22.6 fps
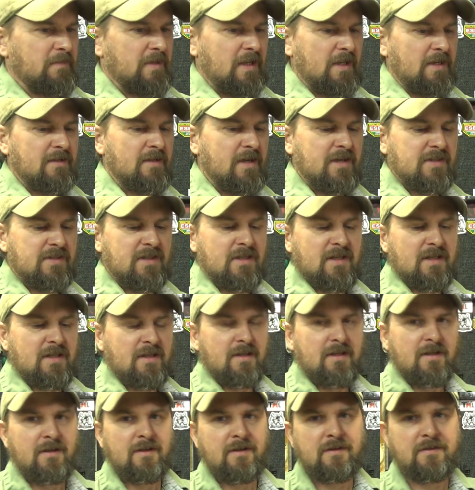Interesting.
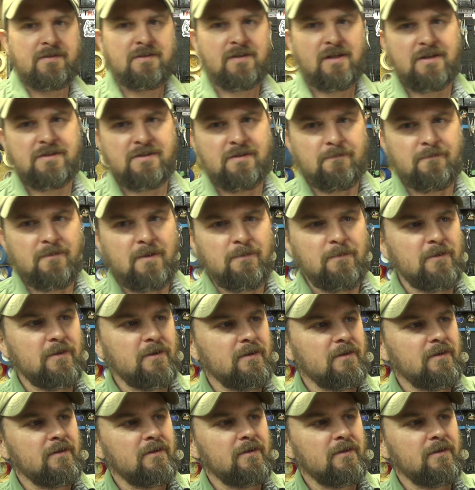It's got some rubber